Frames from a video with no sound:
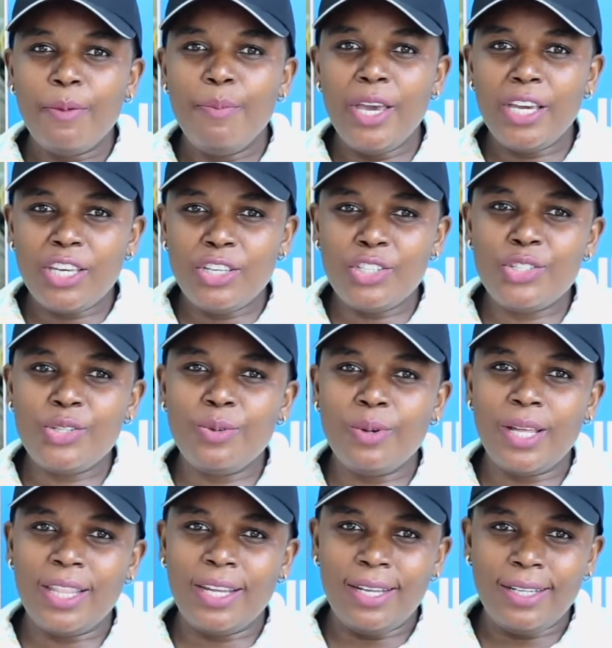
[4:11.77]
making
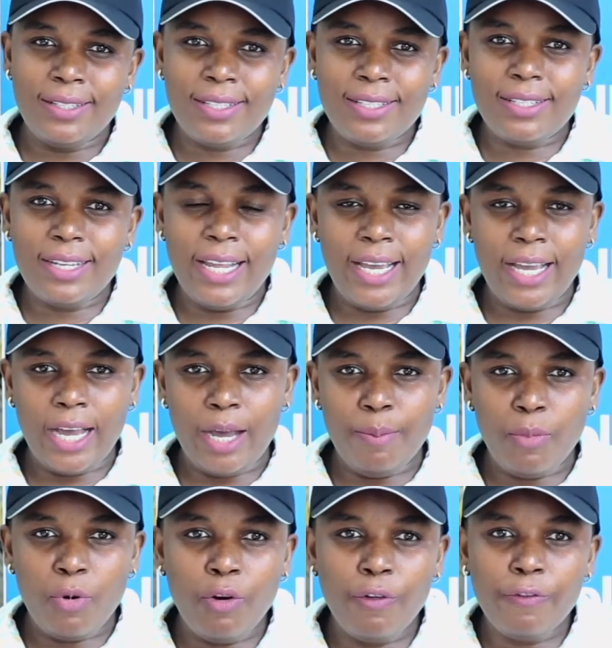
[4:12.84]
sure that like
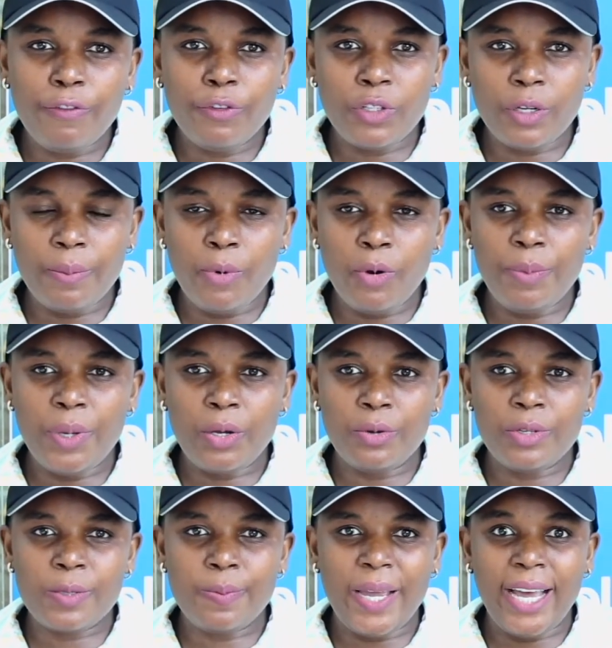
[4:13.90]
I'm comfortable,
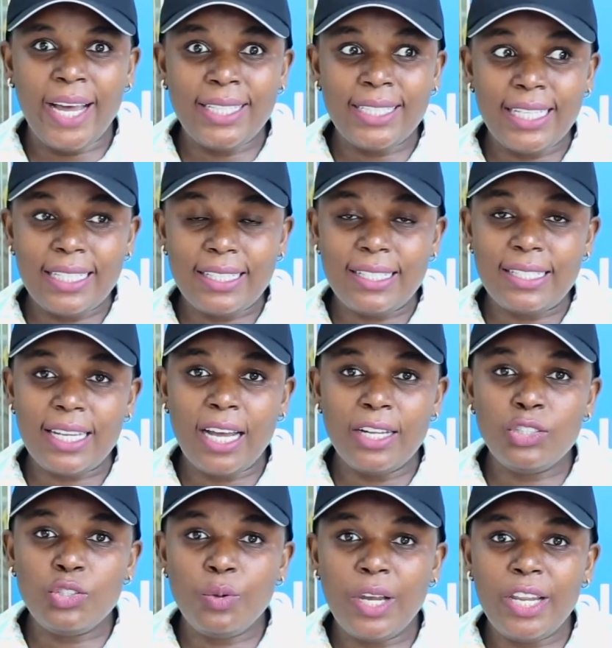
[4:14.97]
because my attendant
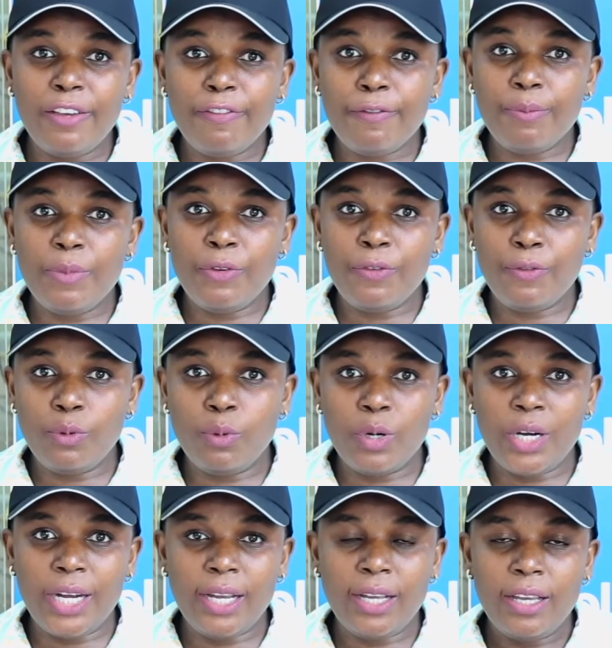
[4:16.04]
had to leave
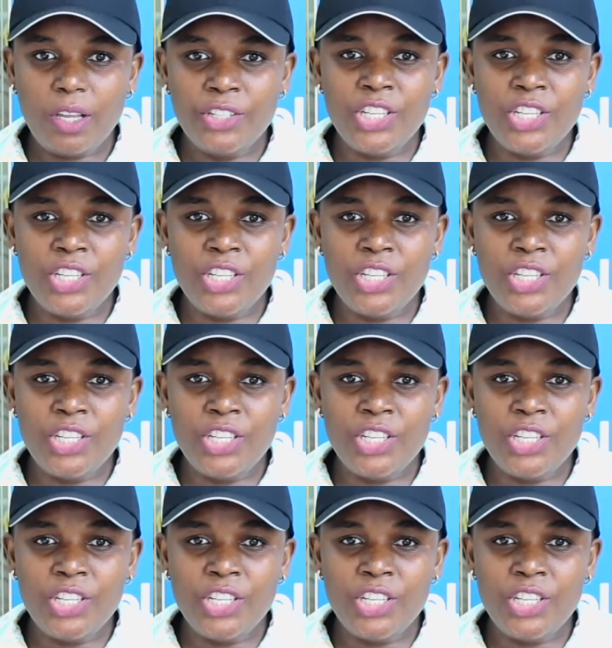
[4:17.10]
before,